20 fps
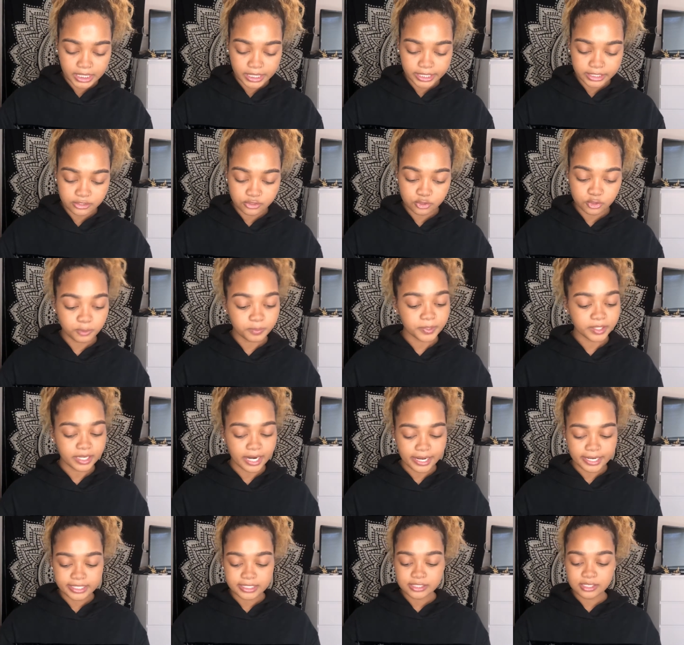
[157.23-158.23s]
super
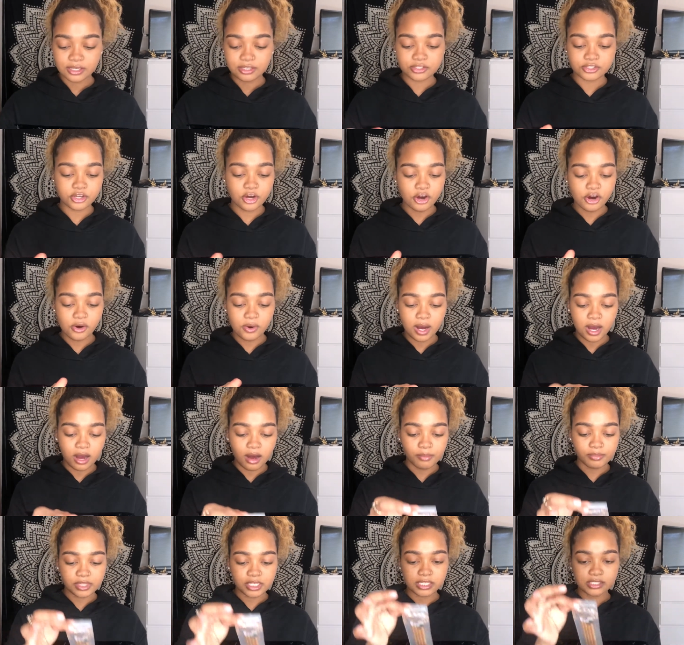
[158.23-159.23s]
nice. So
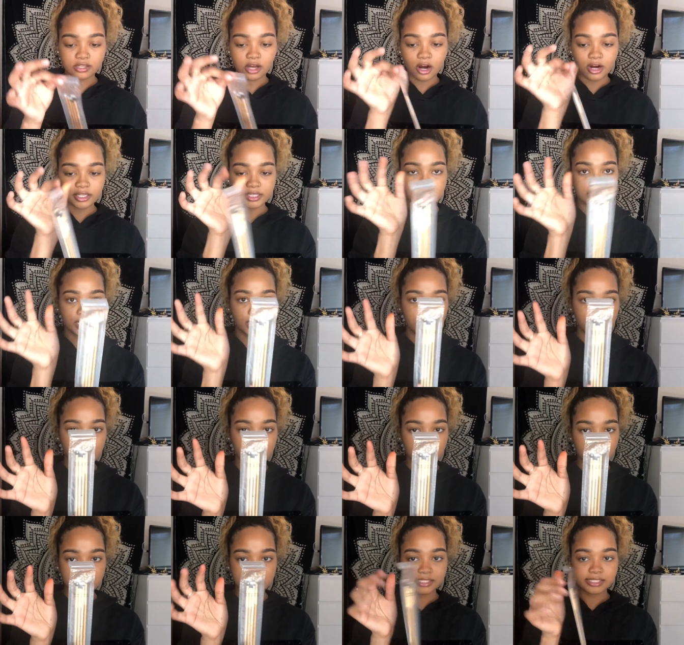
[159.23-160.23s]
these are the
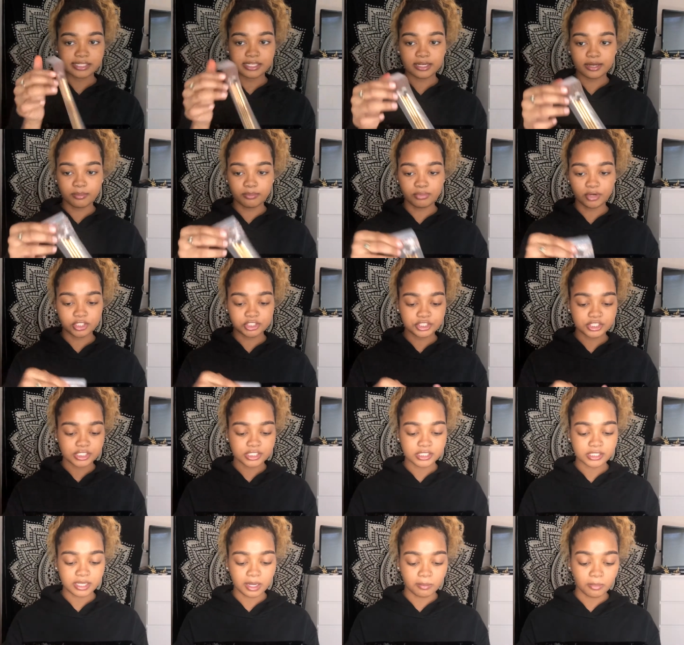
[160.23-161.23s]
Luxie
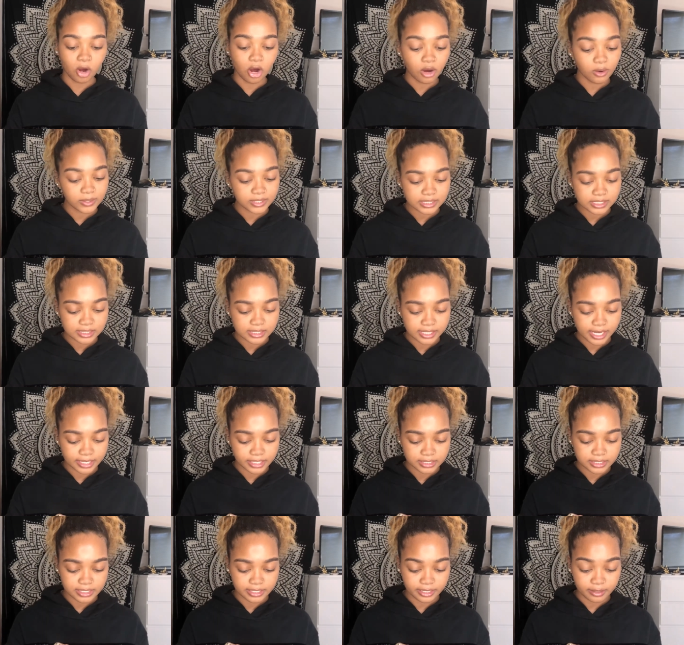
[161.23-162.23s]
brushes, and I'm always
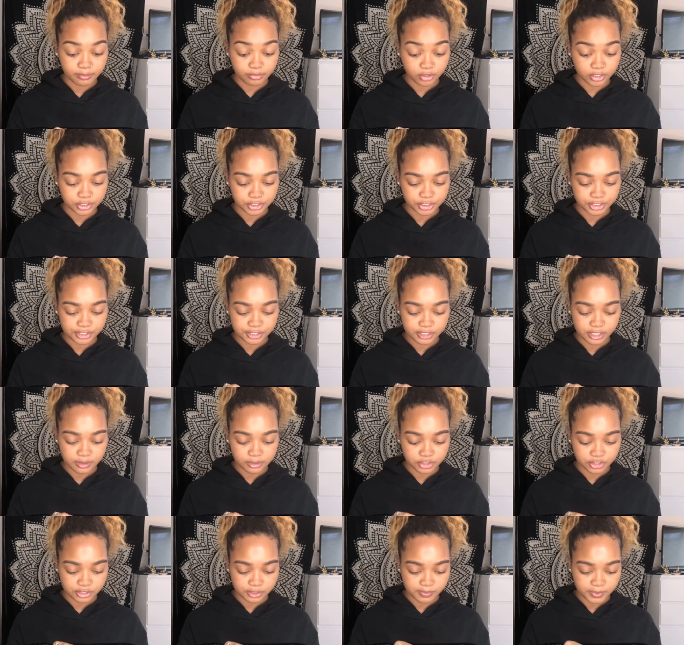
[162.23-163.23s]
excited to get brushes
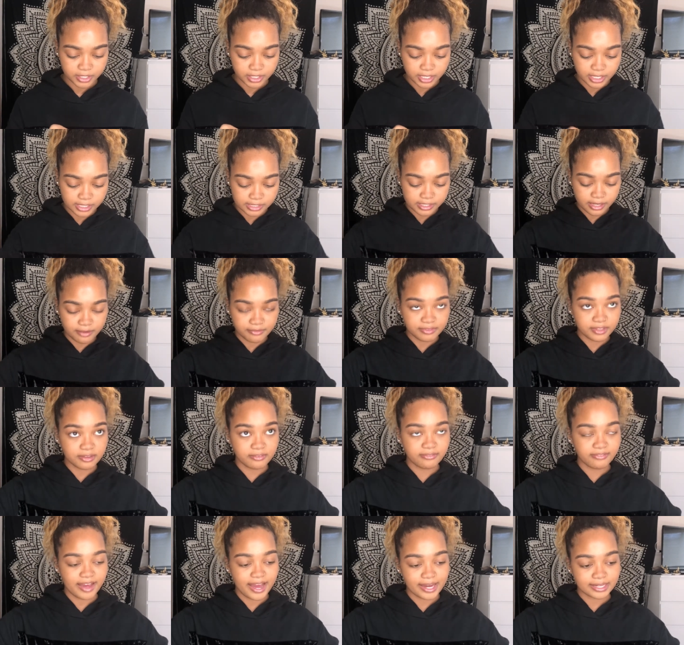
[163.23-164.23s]
just because of the
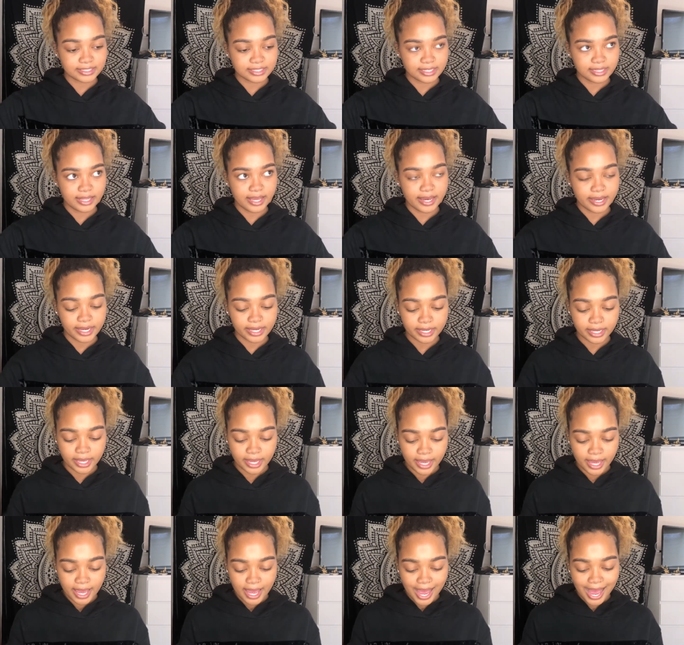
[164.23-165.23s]
fact like
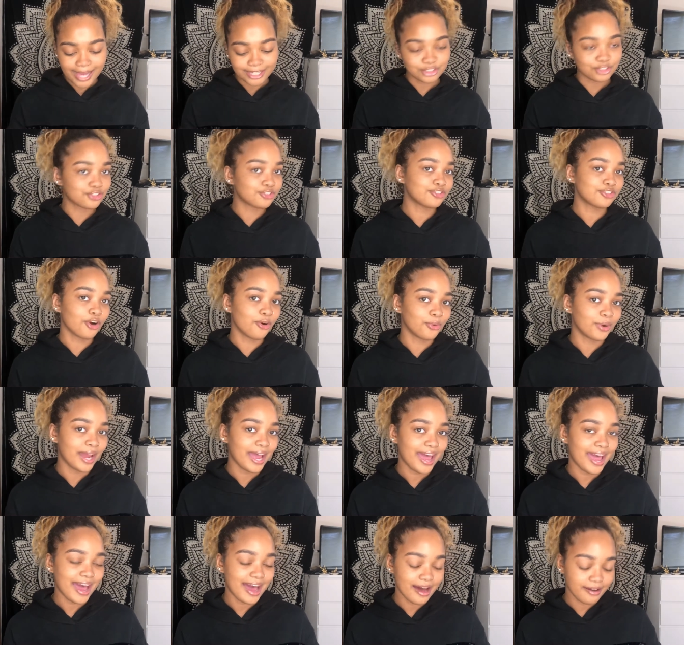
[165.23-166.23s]
I just don't
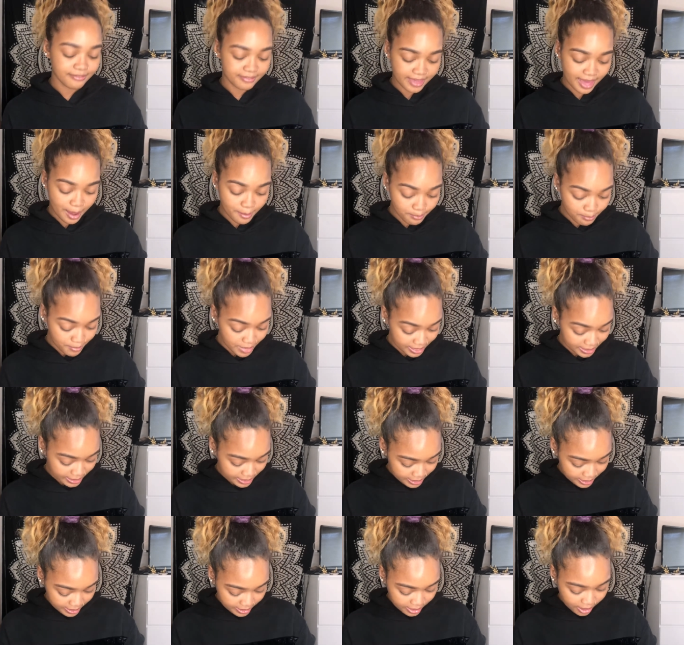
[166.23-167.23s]
have that
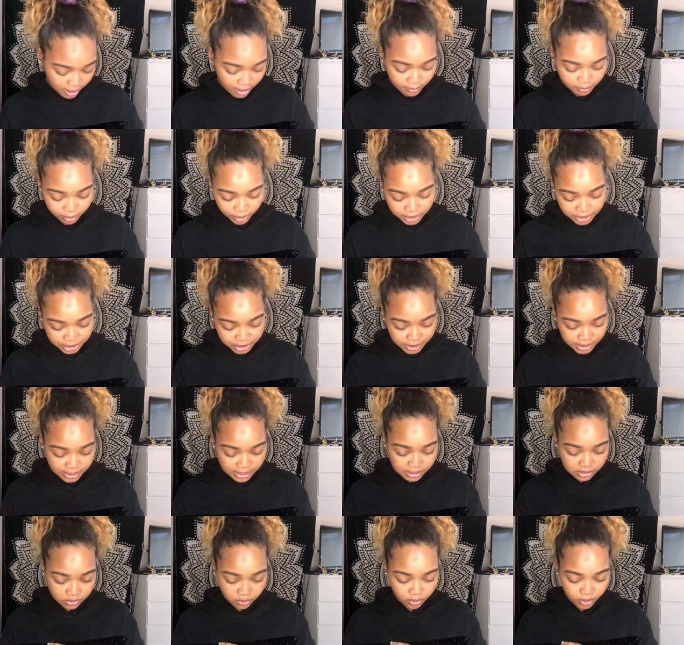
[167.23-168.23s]
many
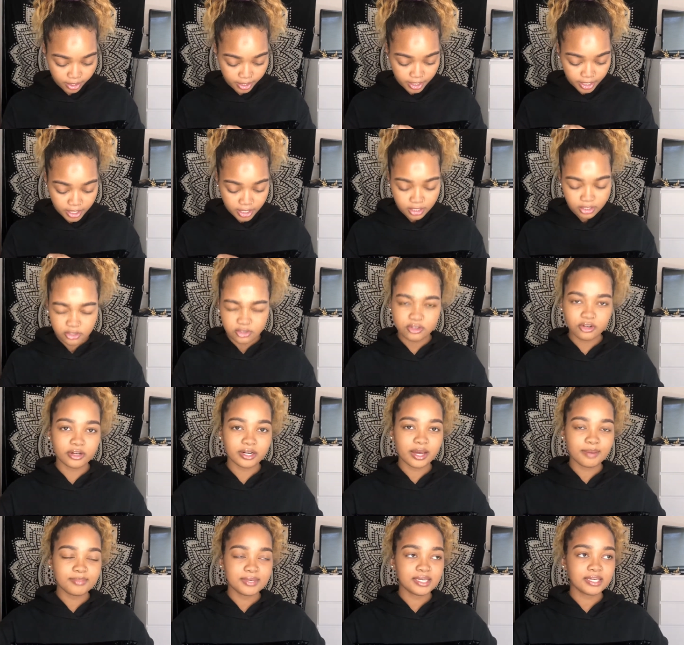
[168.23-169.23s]
brushes, or you know what
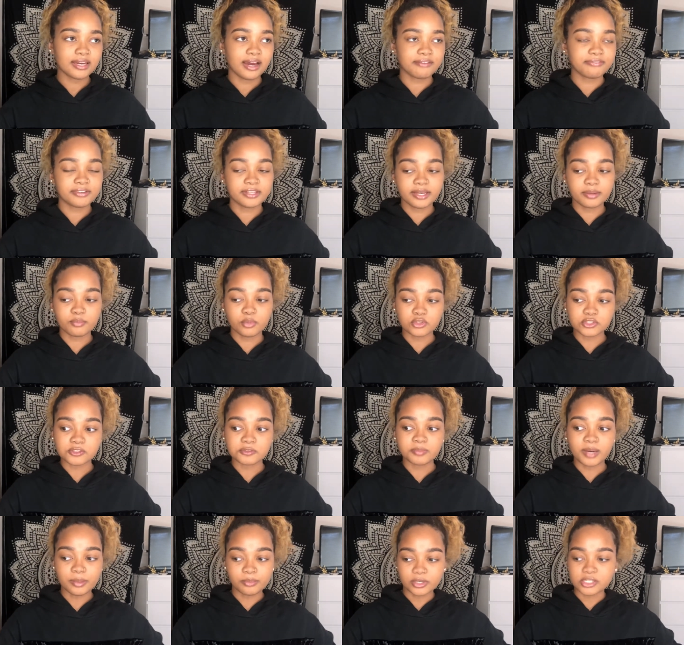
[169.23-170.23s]
I mean. I feel like most of
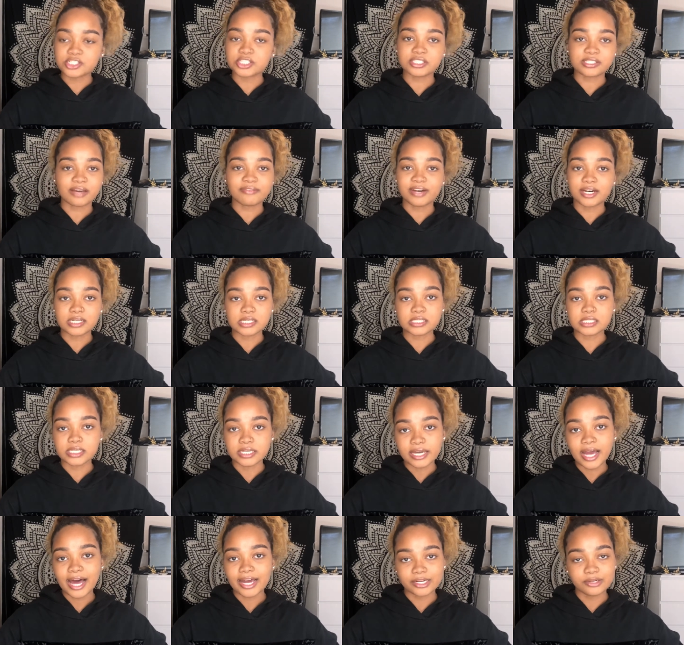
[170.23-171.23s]
my brushes I've honestly
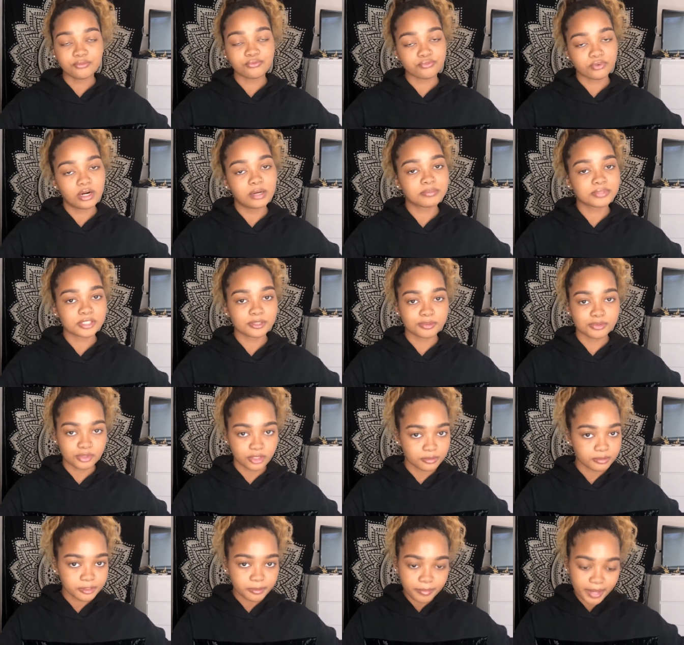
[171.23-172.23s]
gotten from
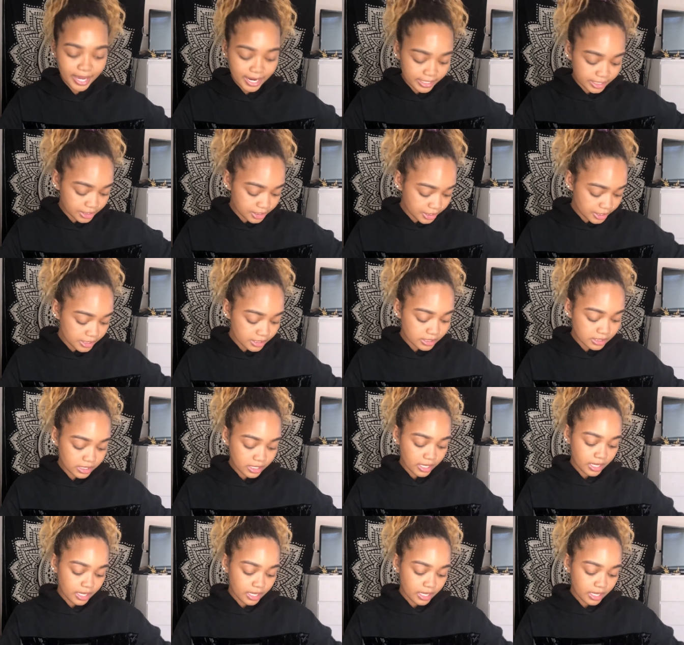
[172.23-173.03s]
subscription packages,